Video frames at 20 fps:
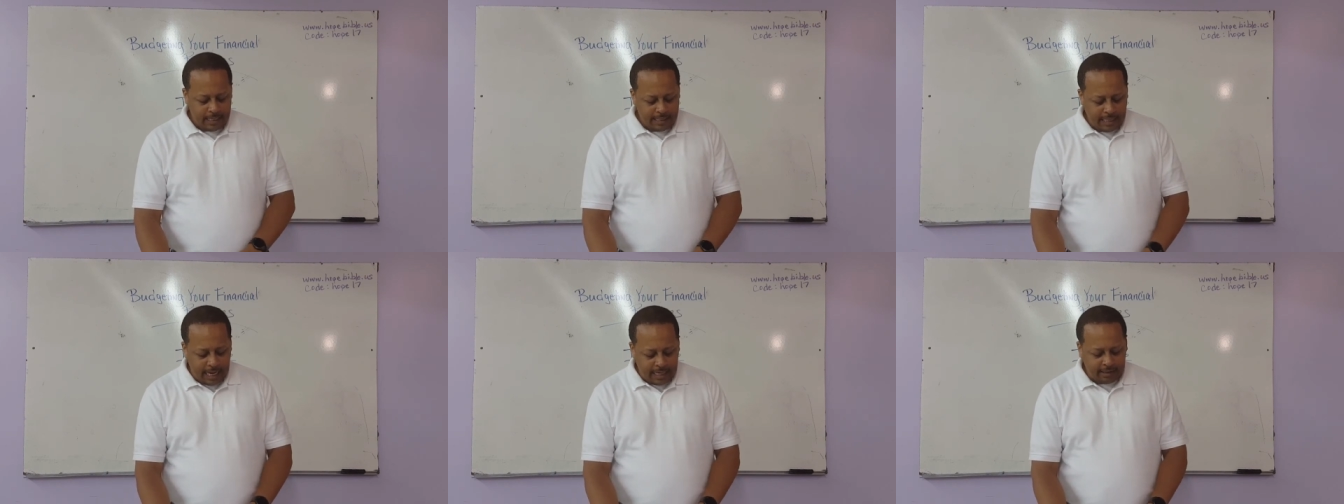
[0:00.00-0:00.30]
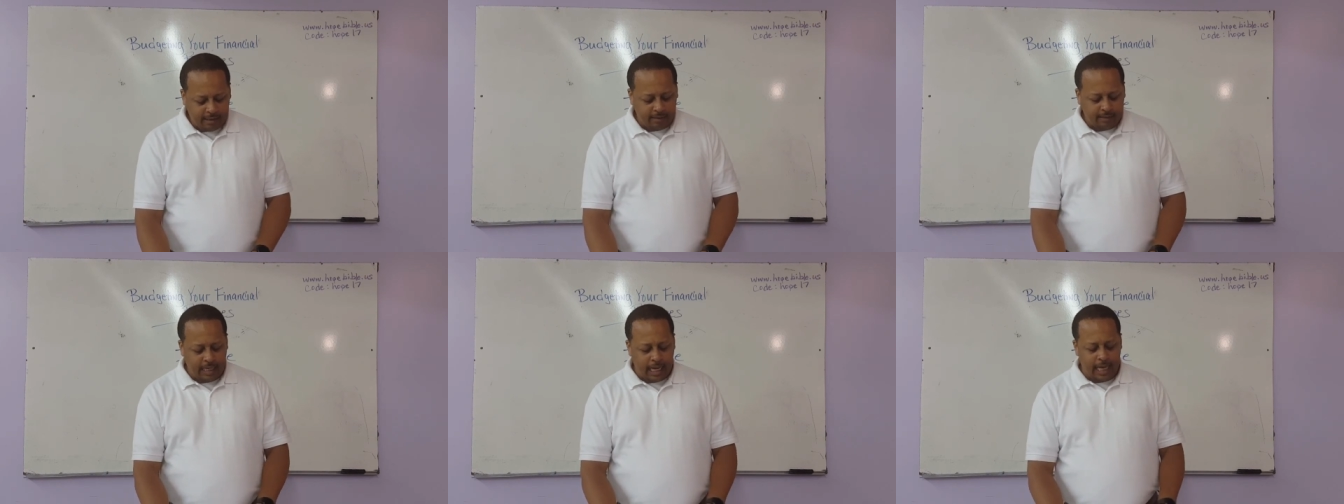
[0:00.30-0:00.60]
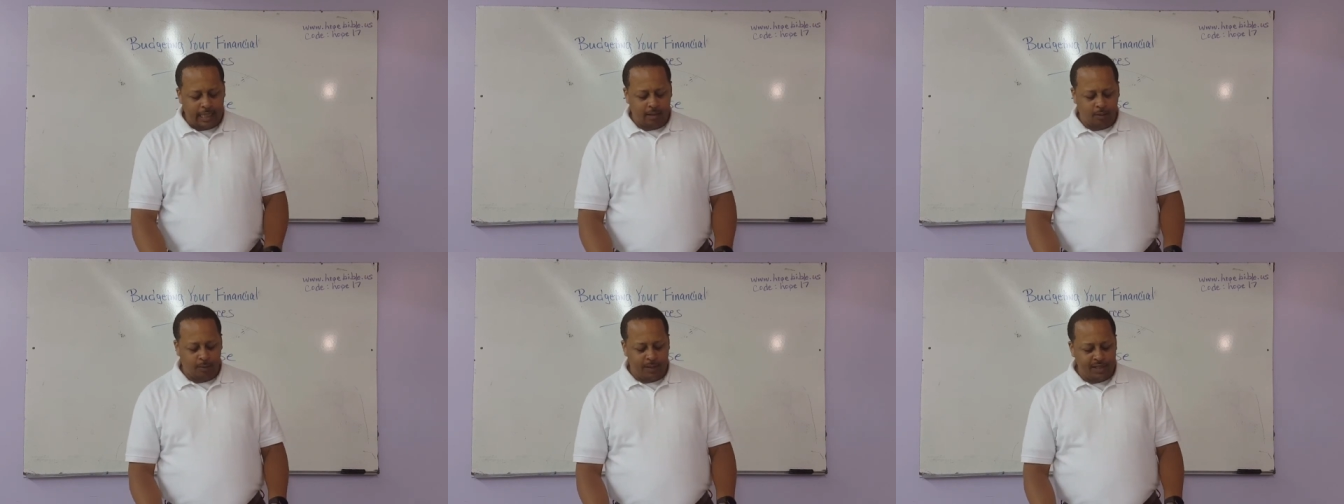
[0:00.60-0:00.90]
Take the
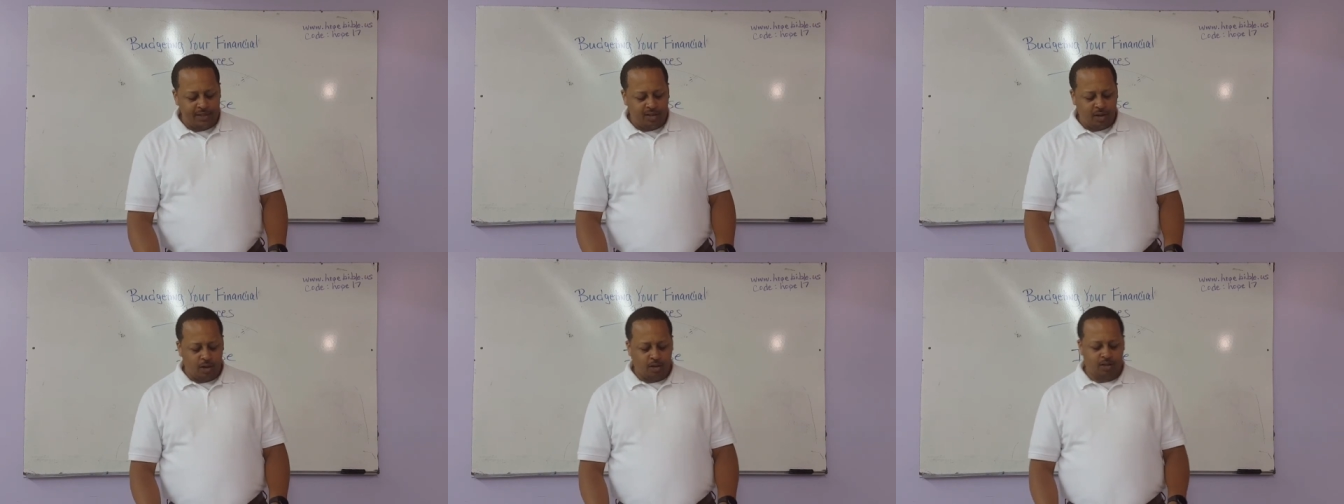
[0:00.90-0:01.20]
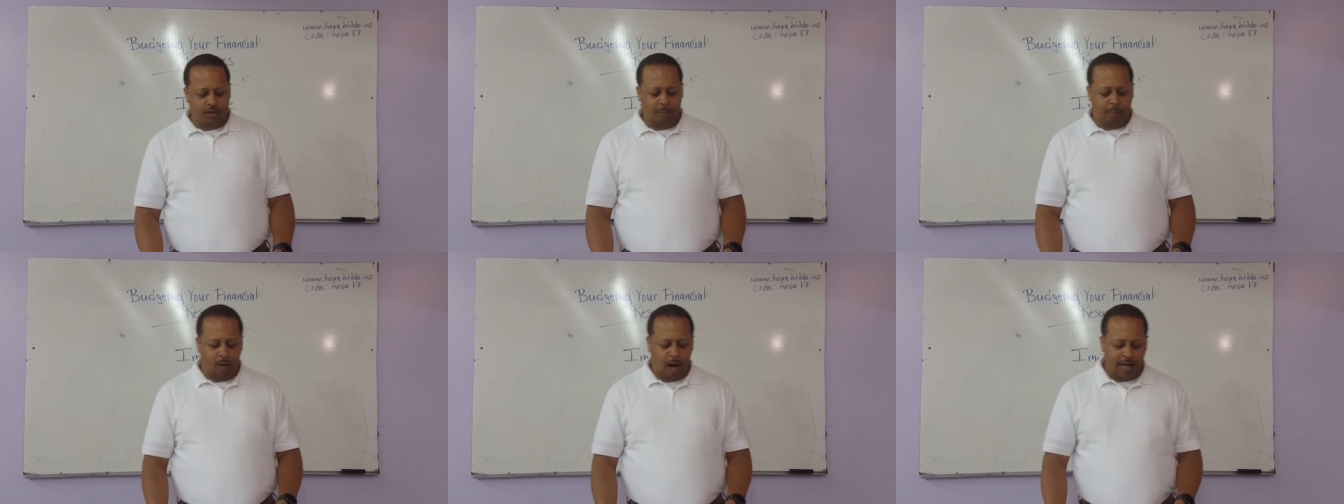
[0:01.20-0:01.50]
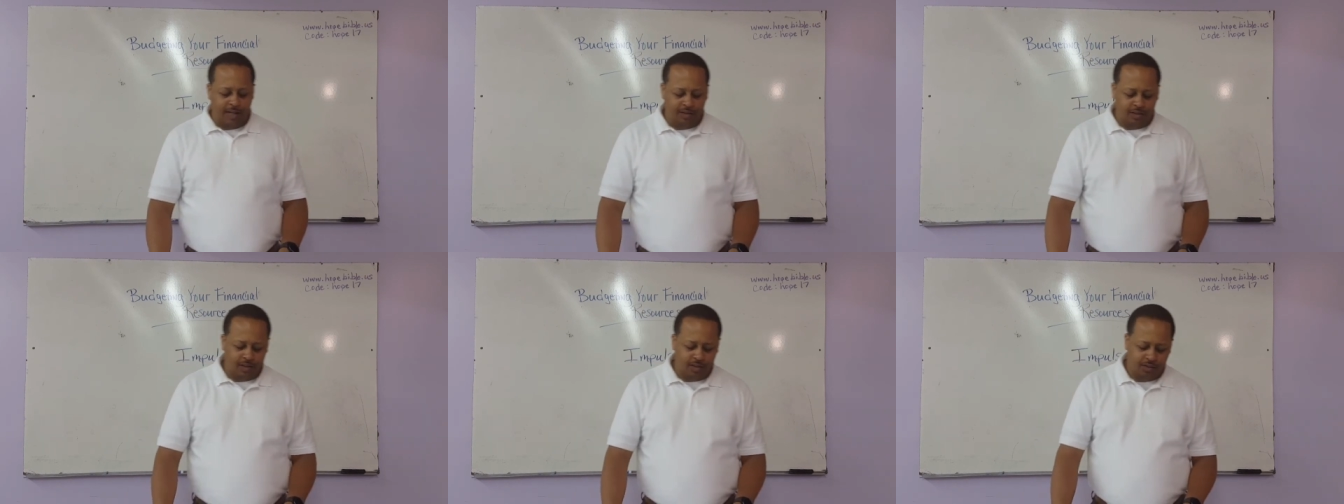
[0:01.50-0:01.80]
time to research the
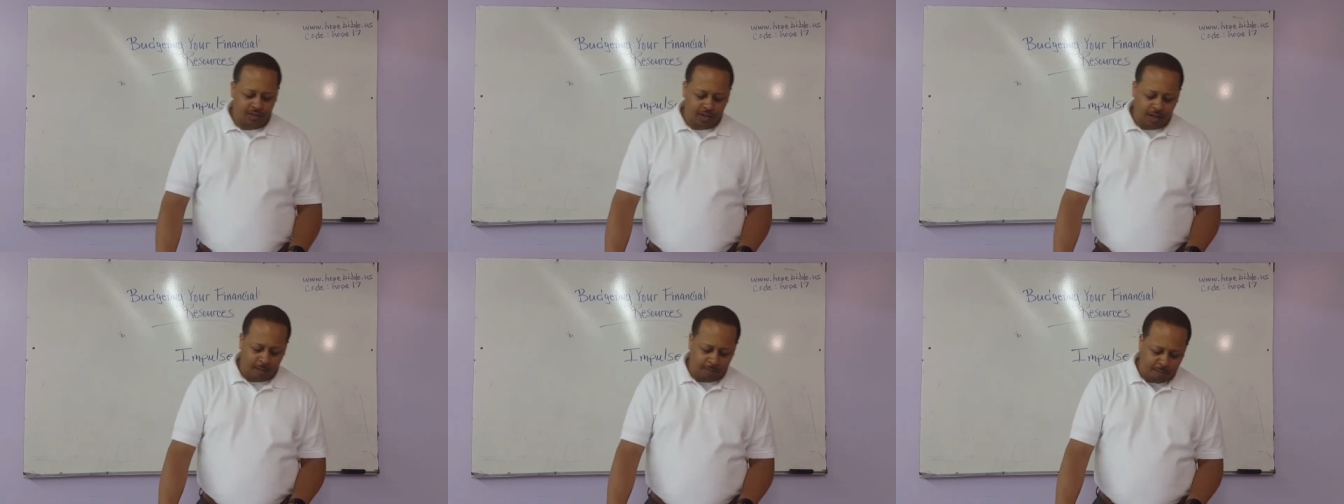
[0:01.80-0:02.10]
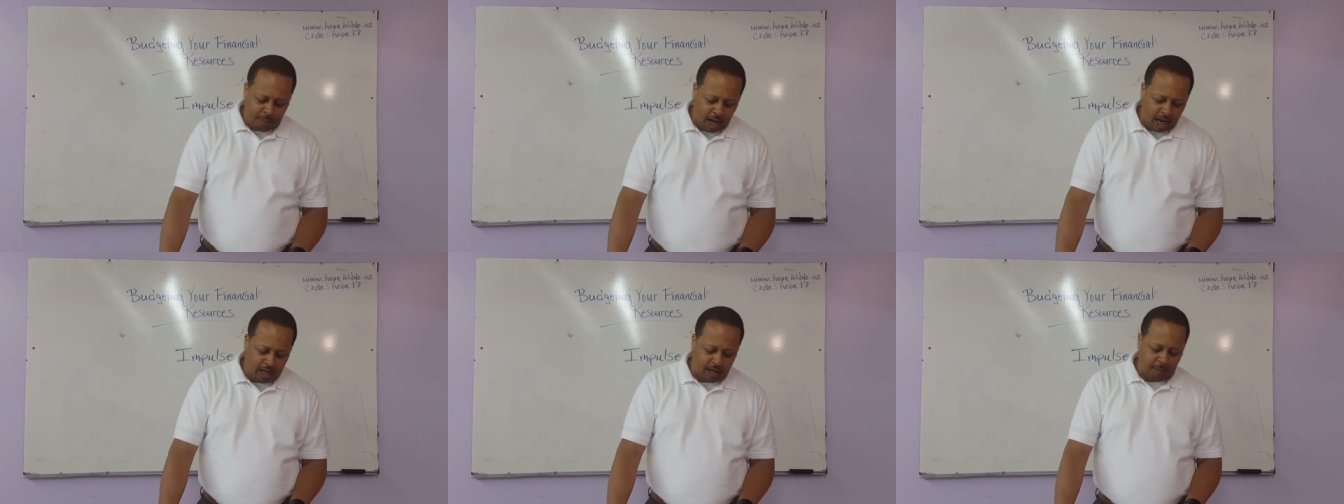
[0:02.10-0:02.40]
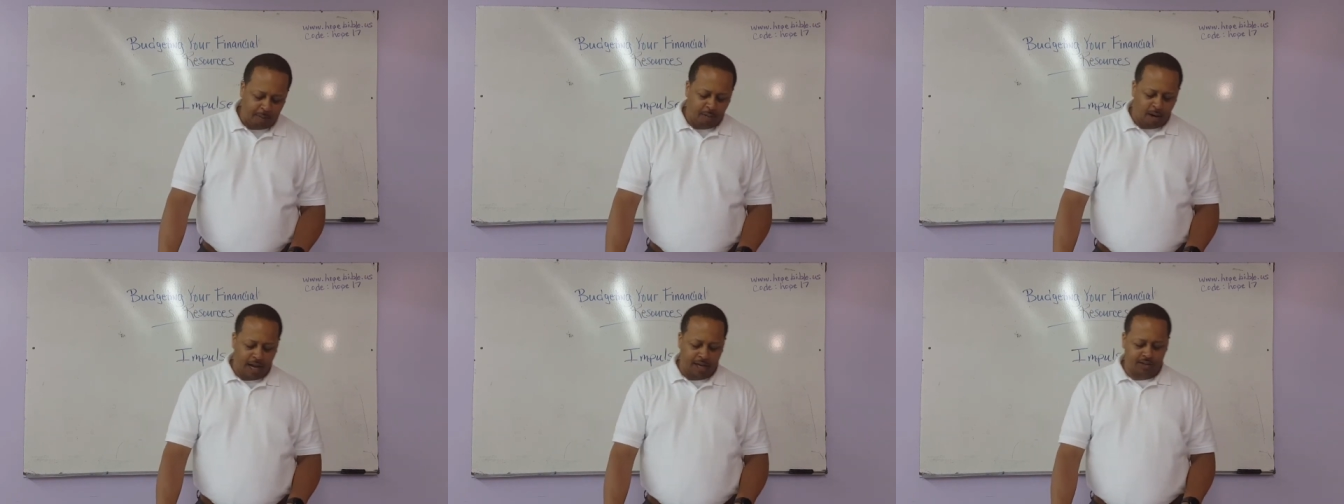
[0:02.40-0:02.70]
prices, compare
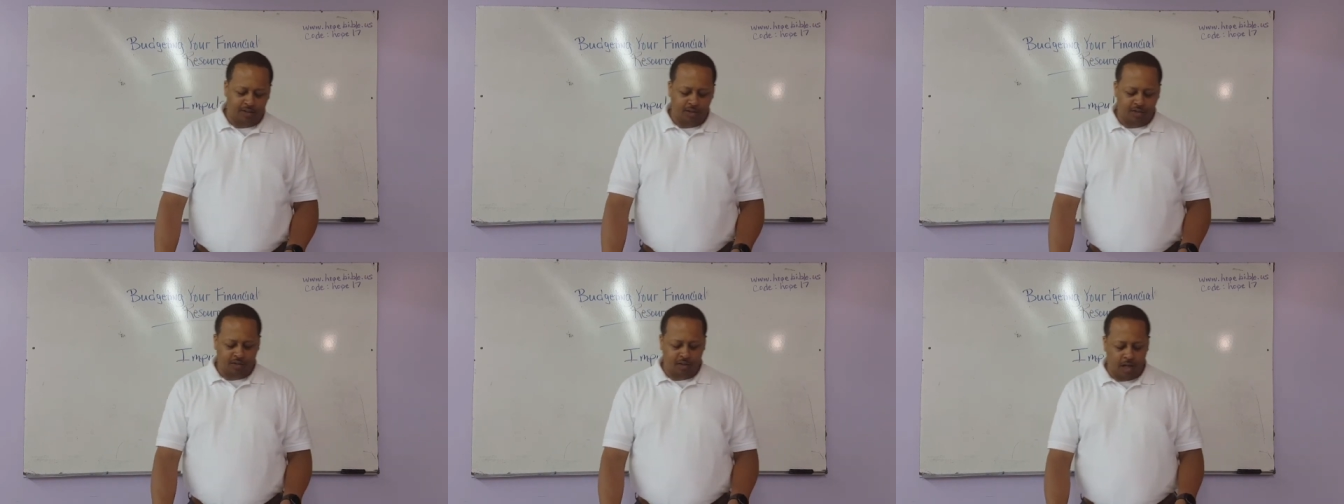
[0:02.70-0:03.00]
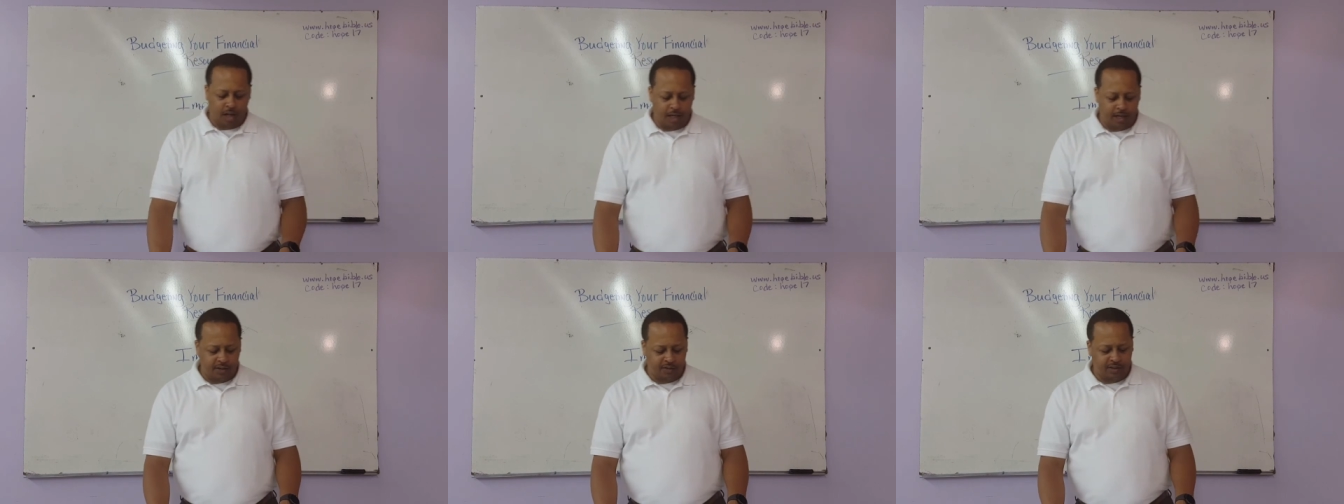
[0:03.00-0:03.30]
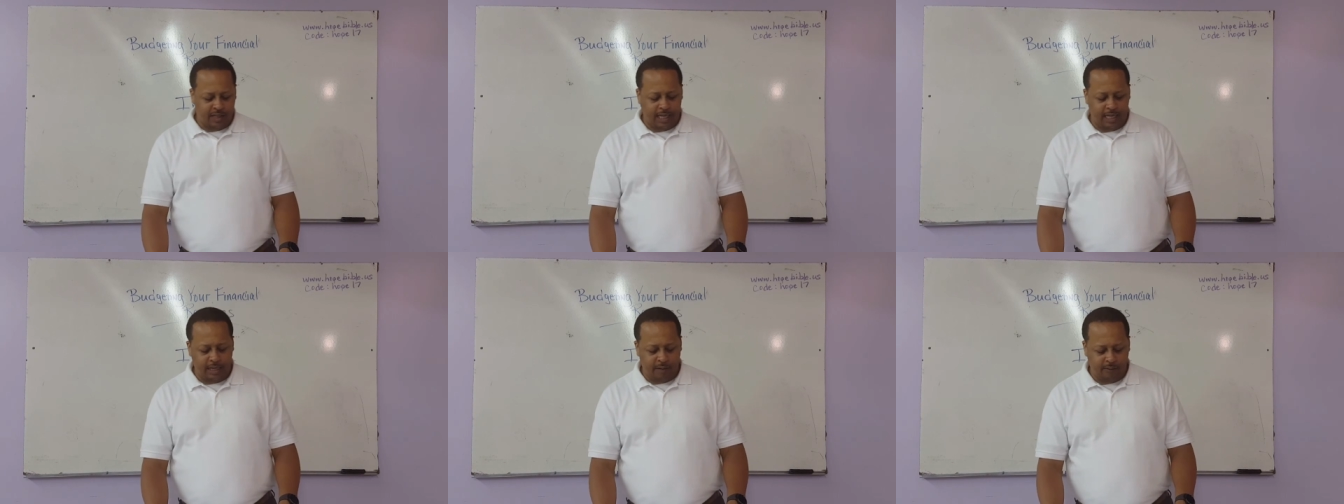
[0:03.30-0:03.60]
the prices to
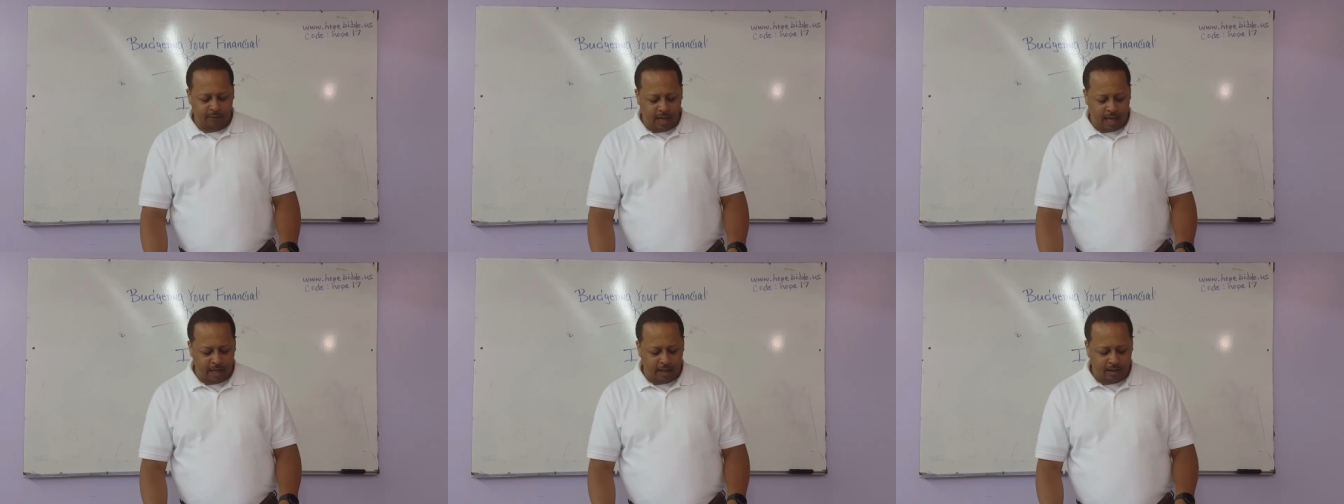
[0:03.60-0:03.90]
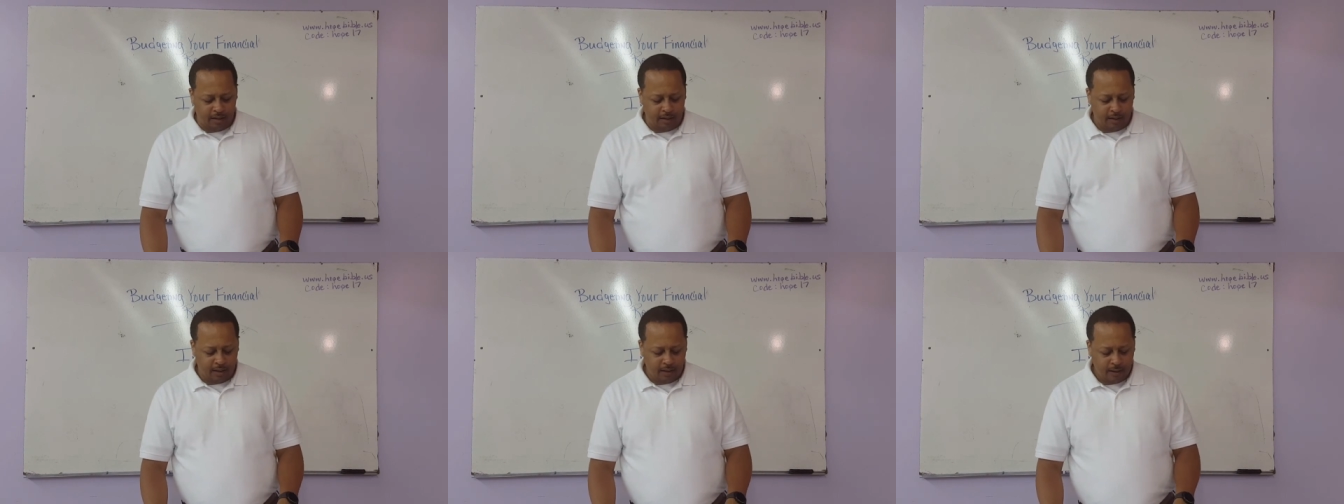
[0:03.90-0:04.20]
understand the value.